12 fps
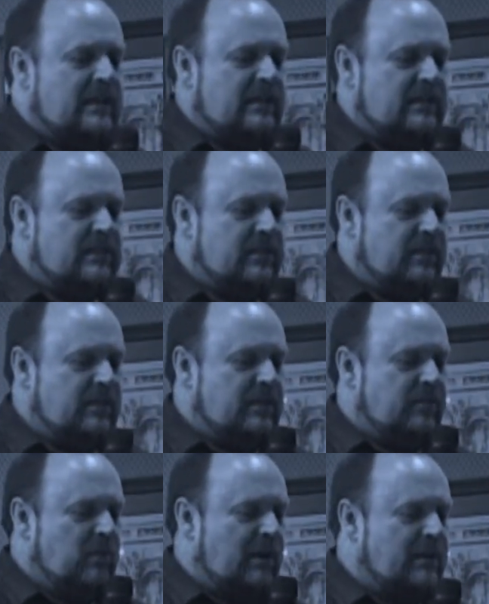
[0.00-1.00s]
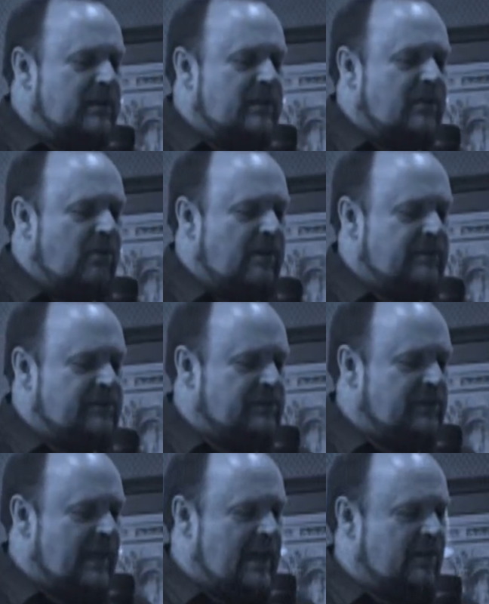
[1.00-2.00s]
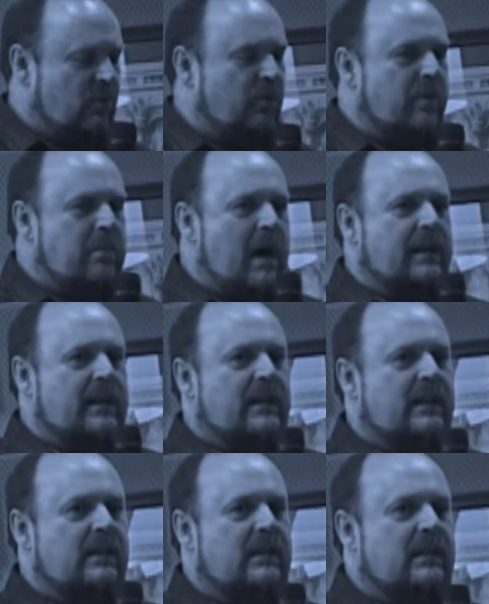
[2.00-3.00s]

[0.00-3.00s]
and one of the guys had all the money,